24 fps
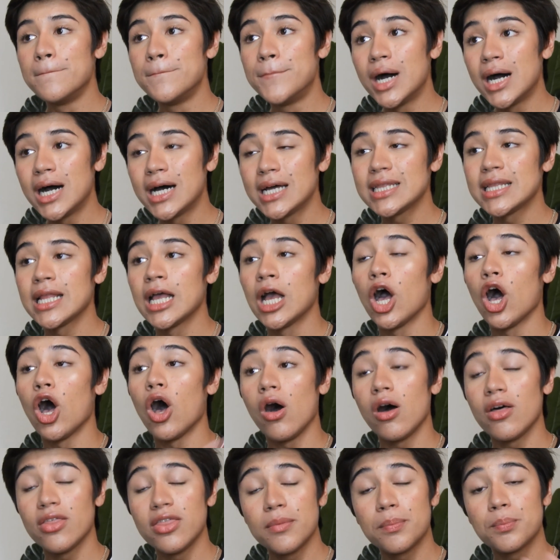But
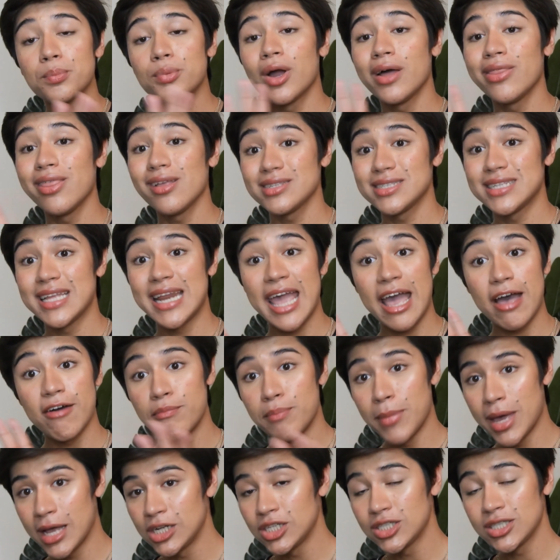all the products that I have
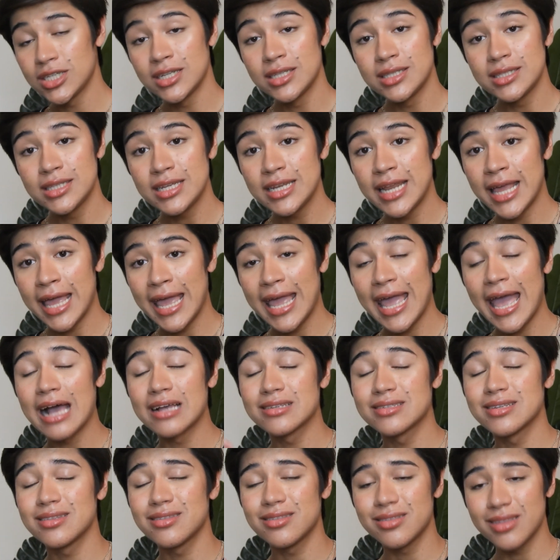mentioned today
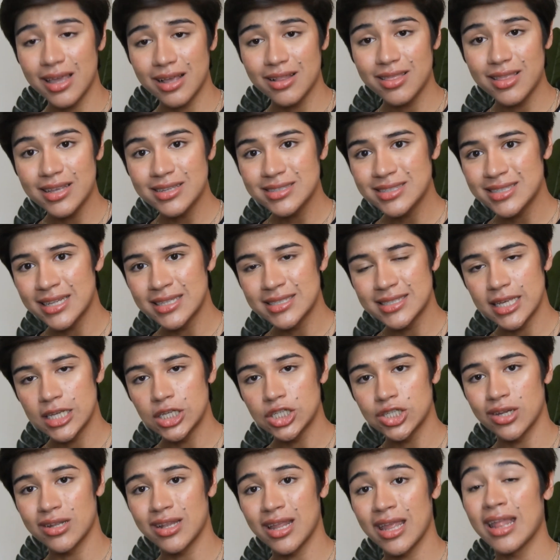has a tingling
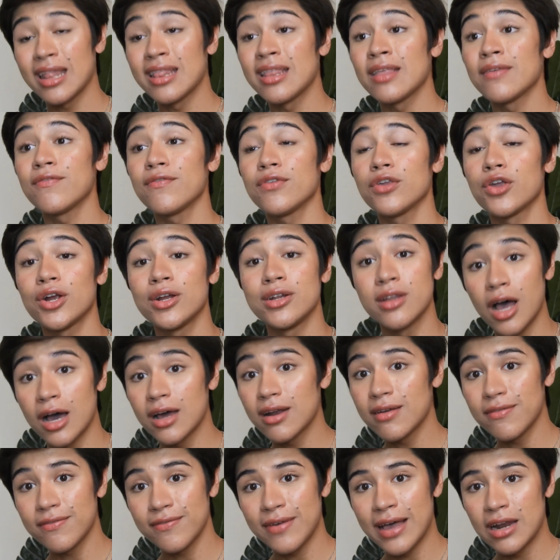sensation, and if you're
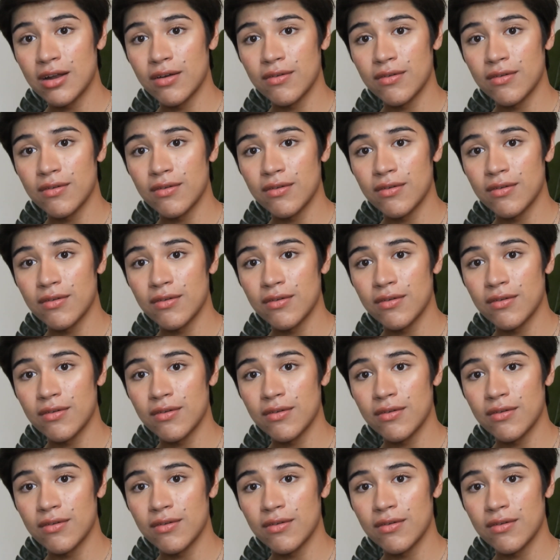not a fan